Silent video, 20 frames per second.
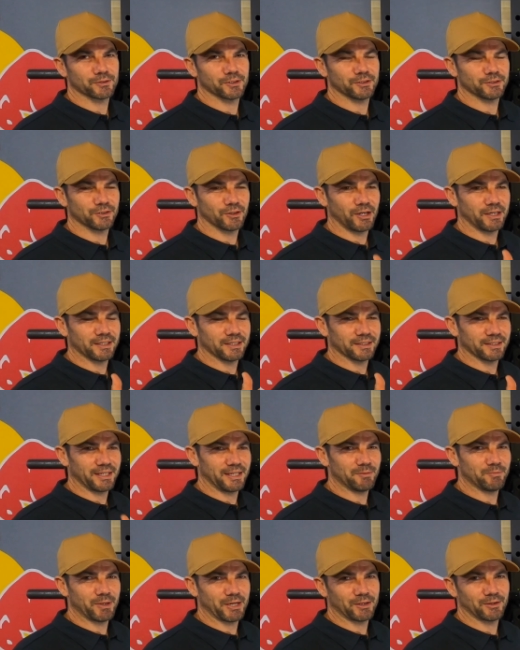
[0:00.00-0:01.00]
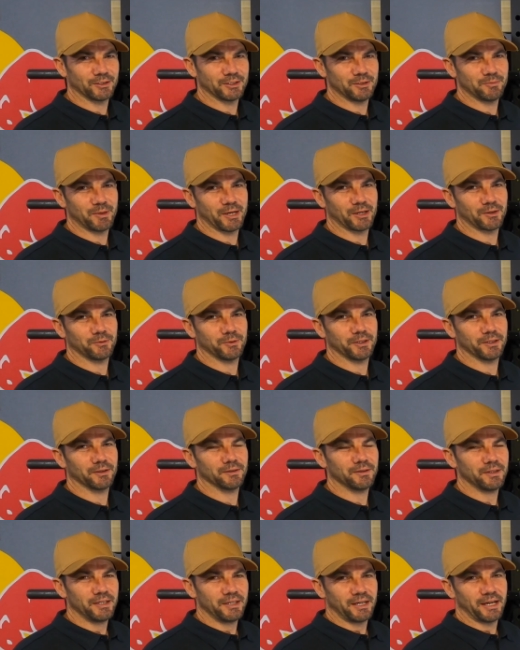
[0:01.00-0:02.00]
So trying to land back on your back
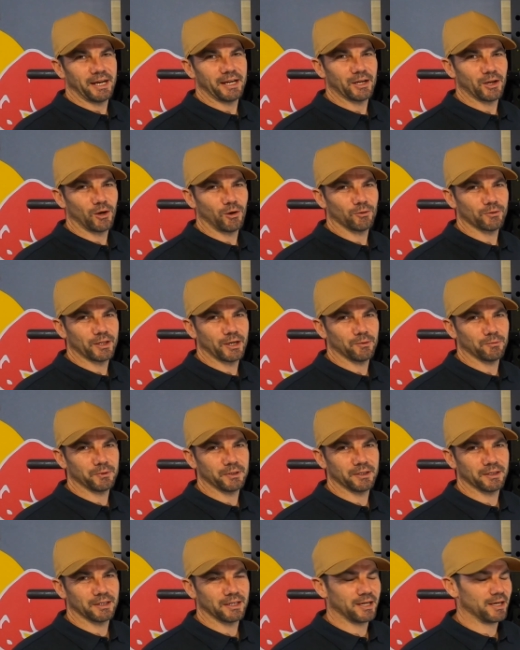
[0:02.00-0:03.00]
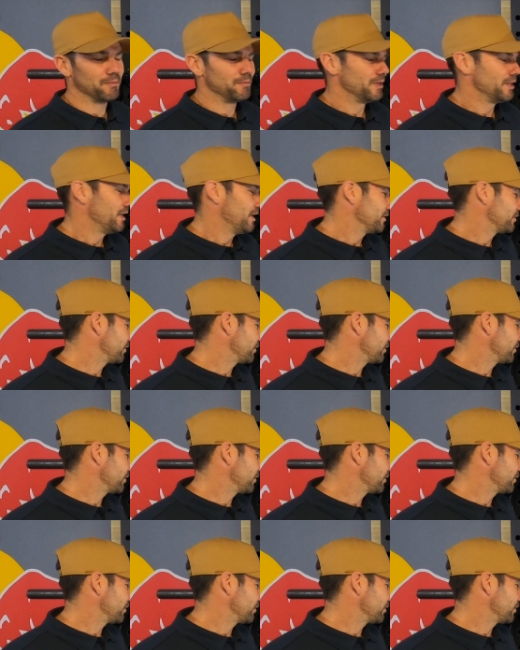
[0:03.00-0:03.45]
wheel and hold that wheel up.